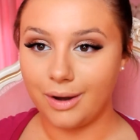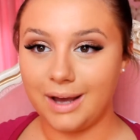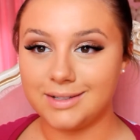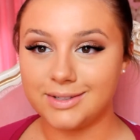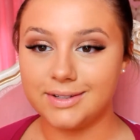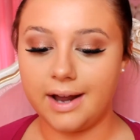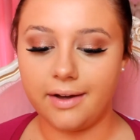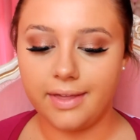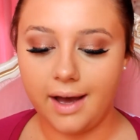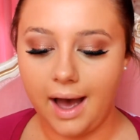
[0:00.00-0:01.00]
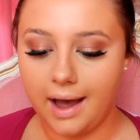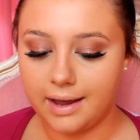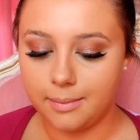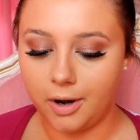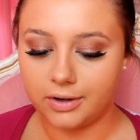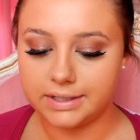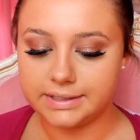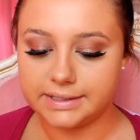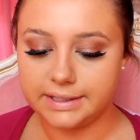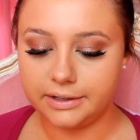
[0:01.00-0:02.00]
Okay, so now that I am all
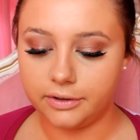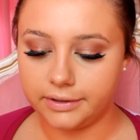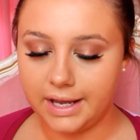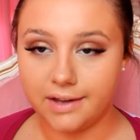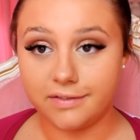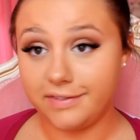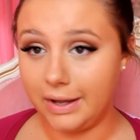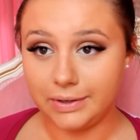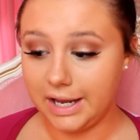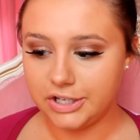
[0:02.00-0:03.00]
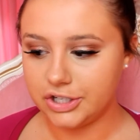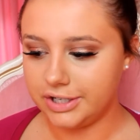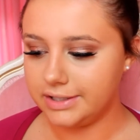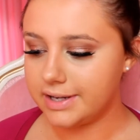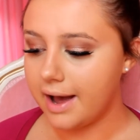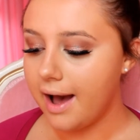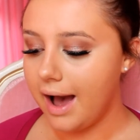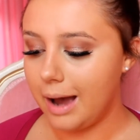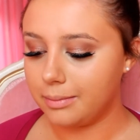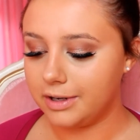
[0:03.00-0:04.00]
concealed and foundationed,
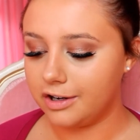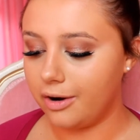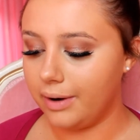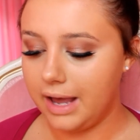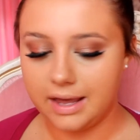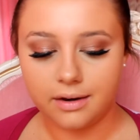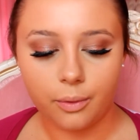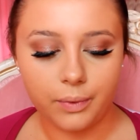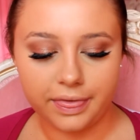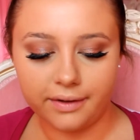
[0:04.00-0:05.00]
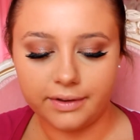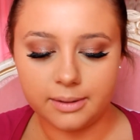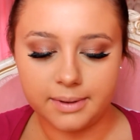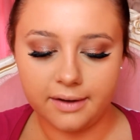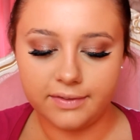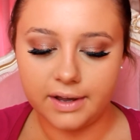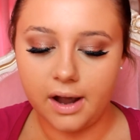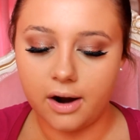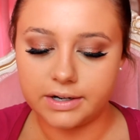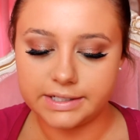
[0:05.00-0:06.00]
I'm going to go in with a little bit of the
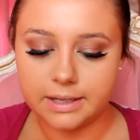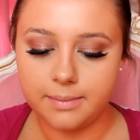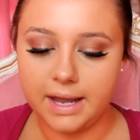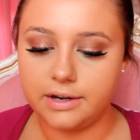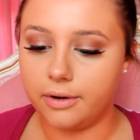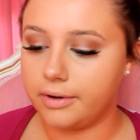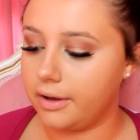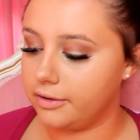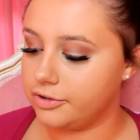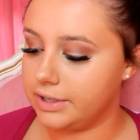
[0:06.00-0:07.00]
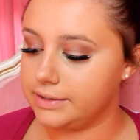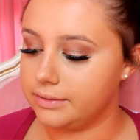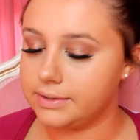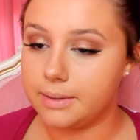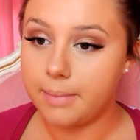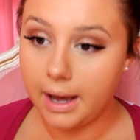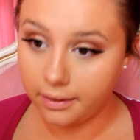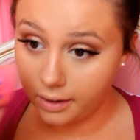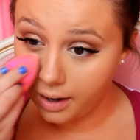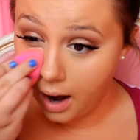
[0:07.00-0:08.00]
RCMA No Color Translucent
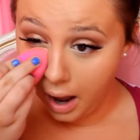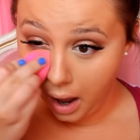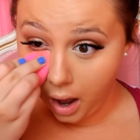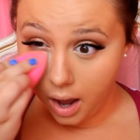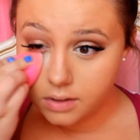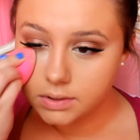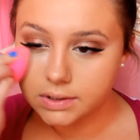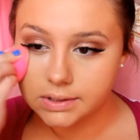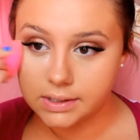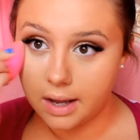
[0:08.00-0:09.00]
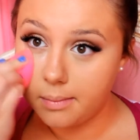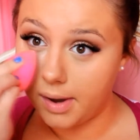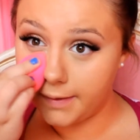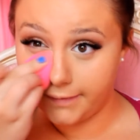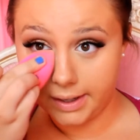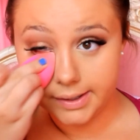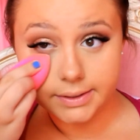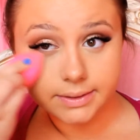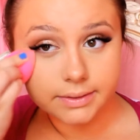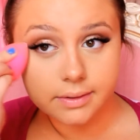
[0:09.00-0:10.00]
Powder and set my
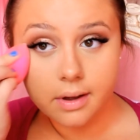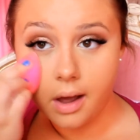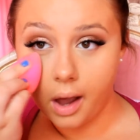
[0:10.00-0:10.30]
face.